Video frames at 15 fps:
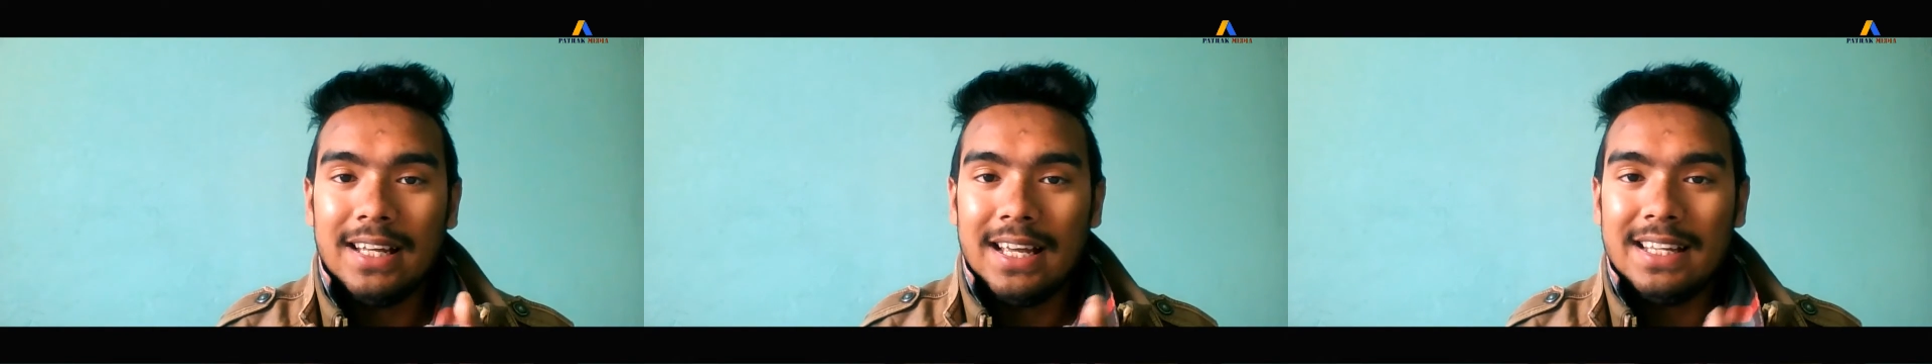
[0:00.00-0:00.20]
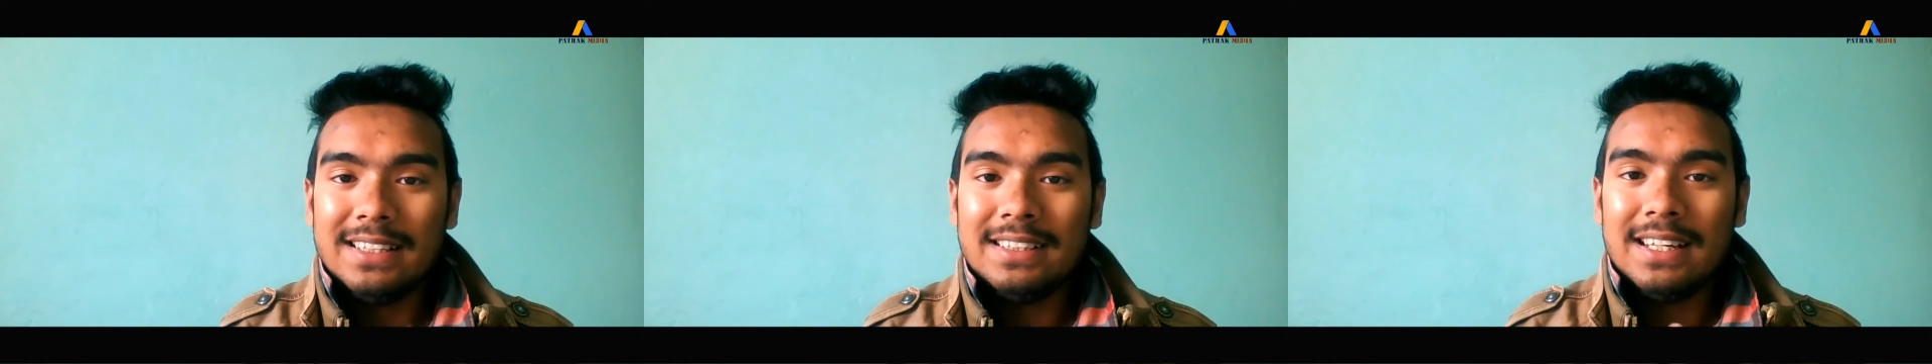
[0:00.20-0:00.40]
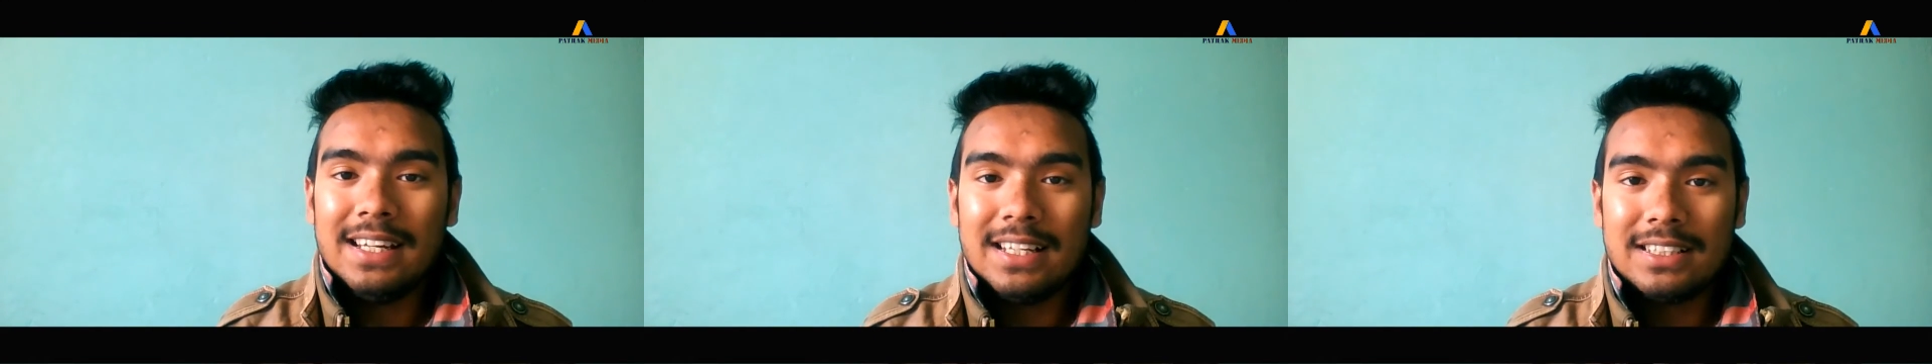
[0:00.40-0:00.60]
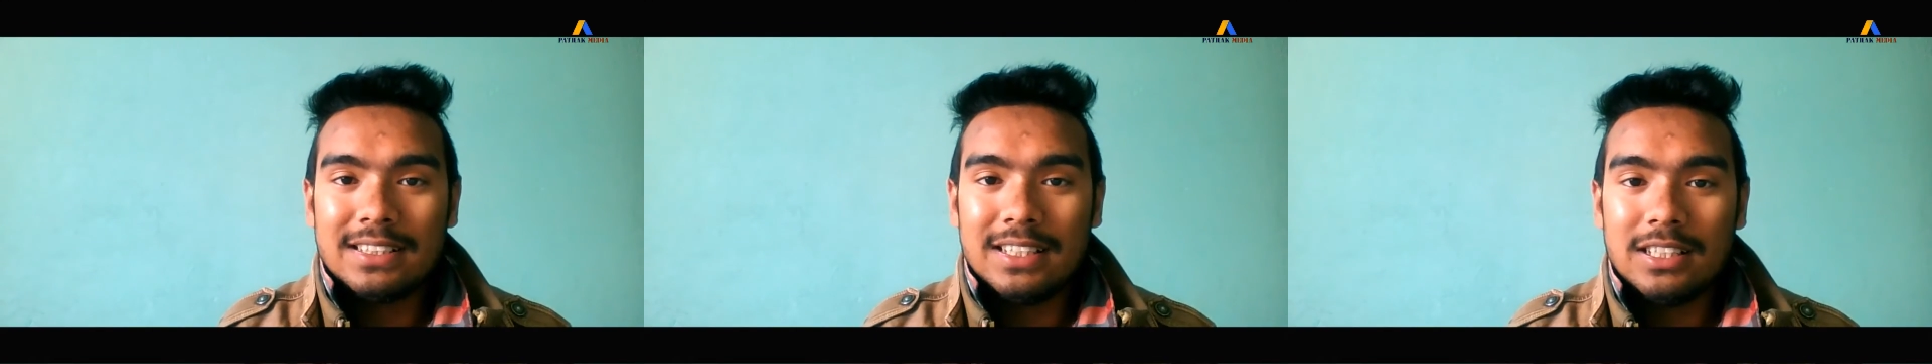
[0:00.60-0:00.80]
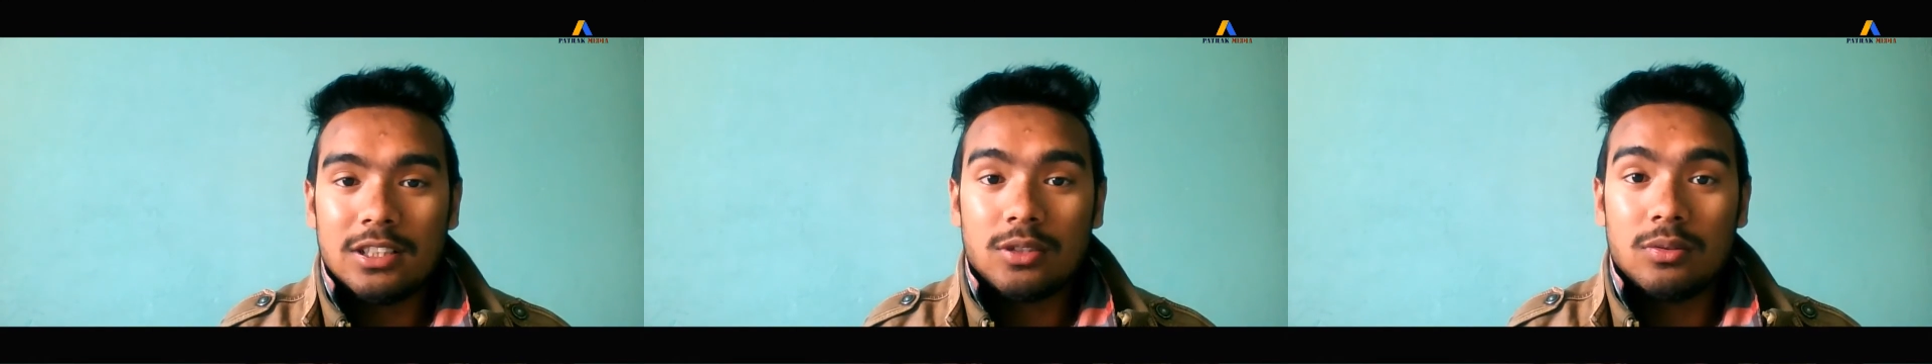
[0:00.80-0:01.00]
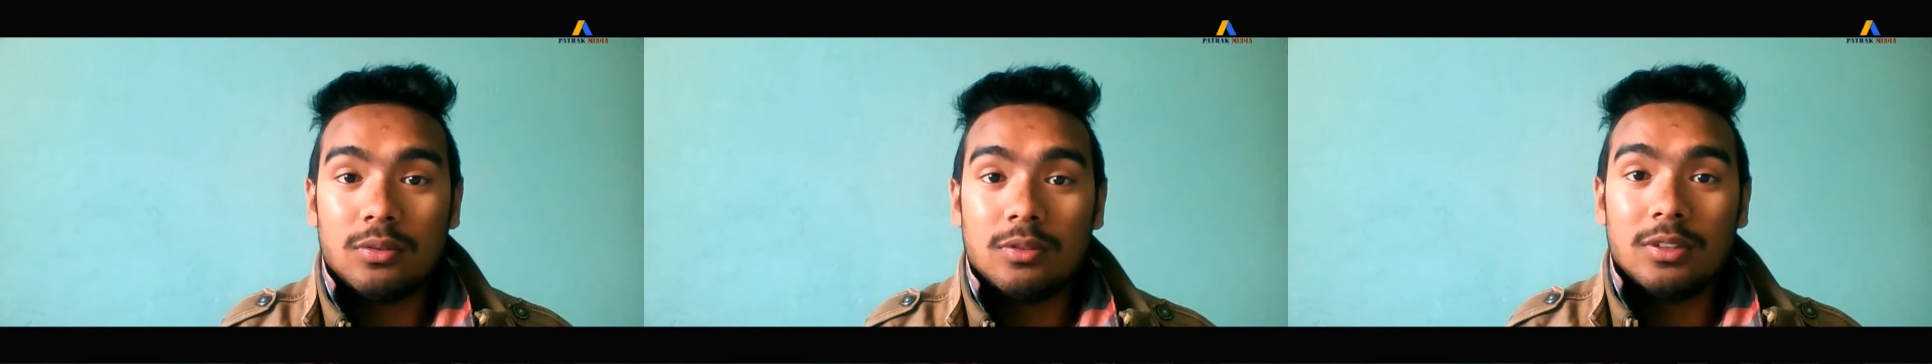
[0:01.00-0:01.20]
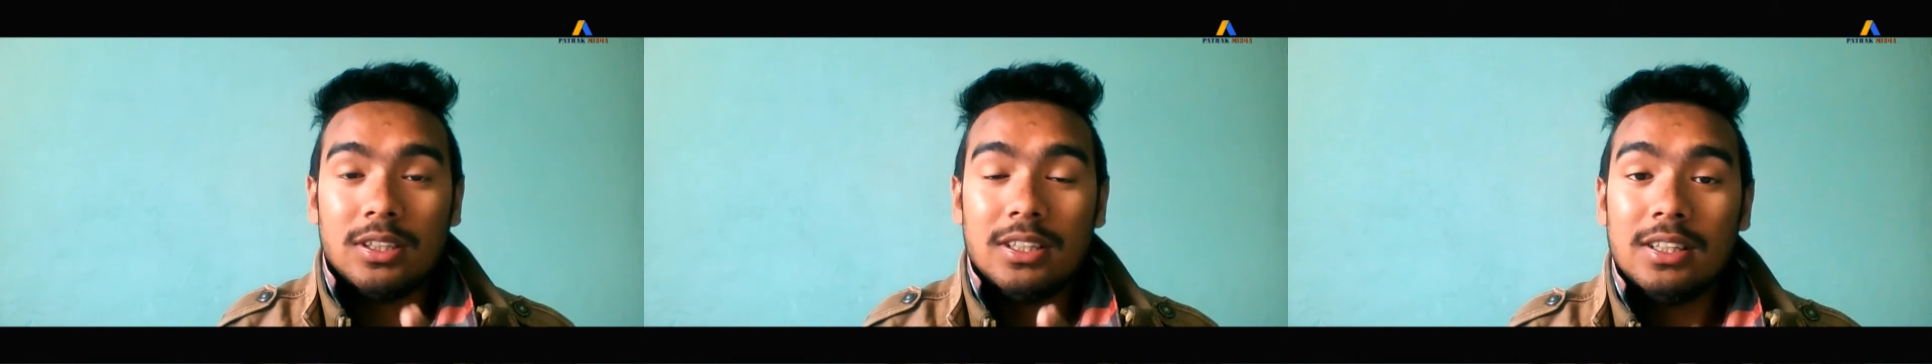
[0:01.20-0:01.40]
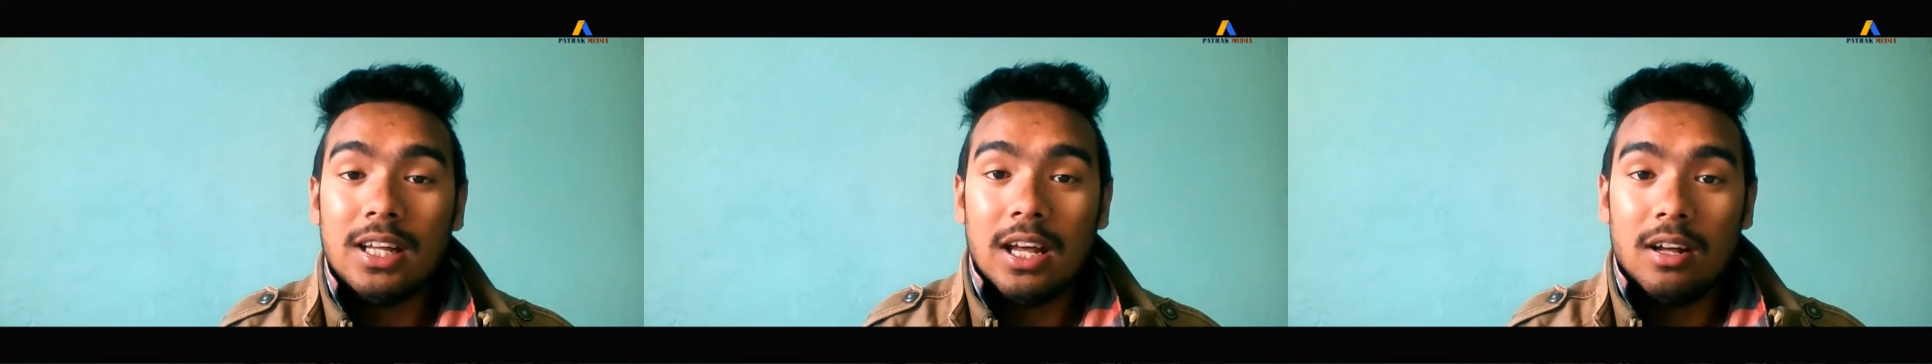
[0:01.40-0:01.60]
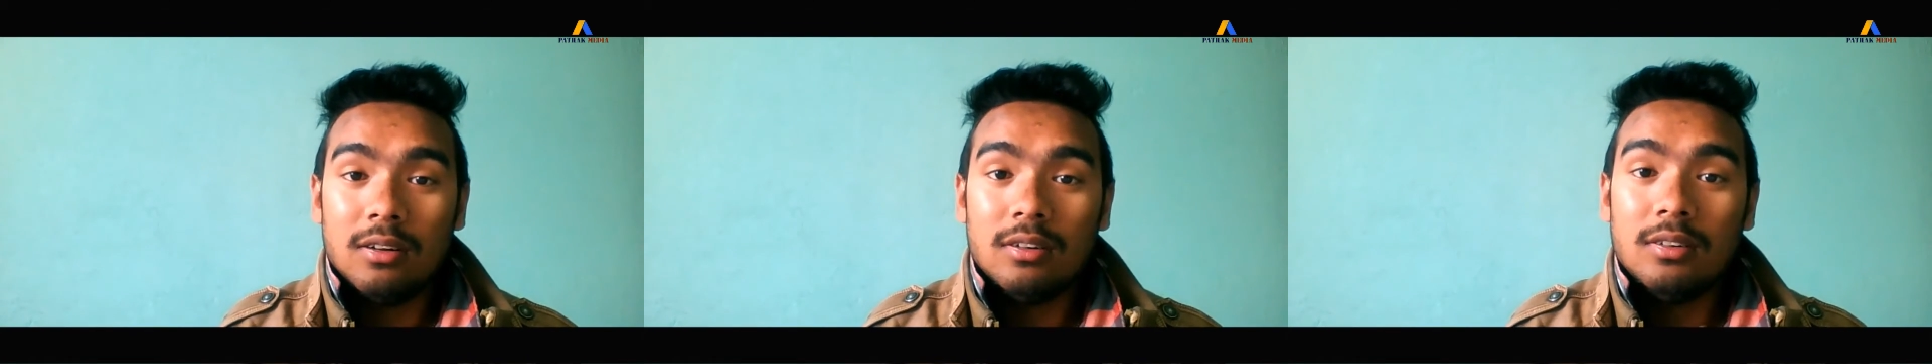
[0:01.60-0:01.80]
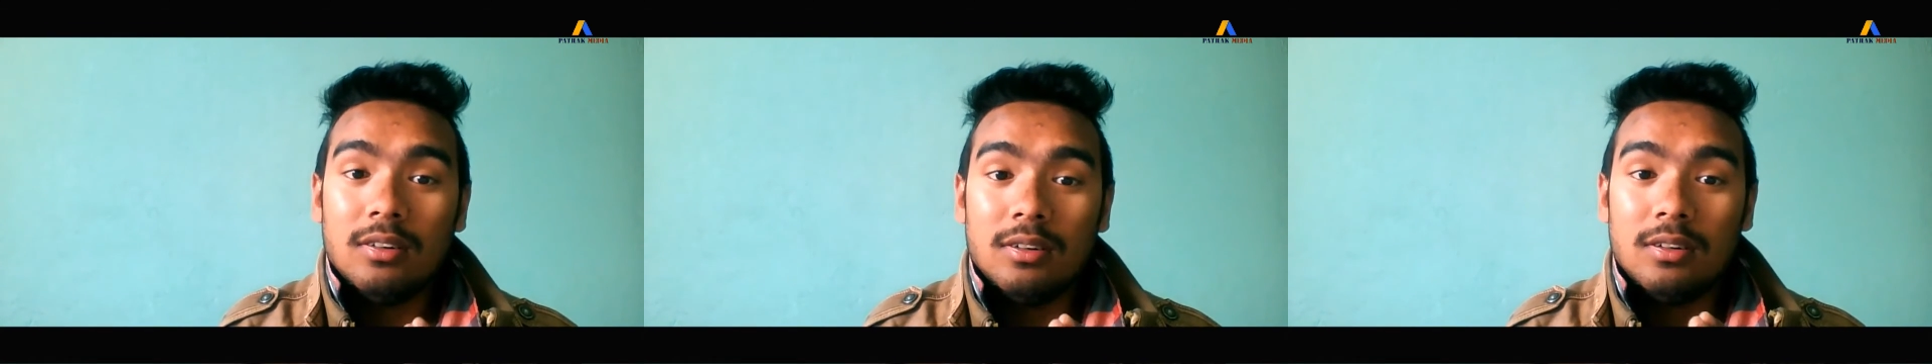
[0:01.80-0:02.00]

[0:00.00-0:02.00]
has the access to read our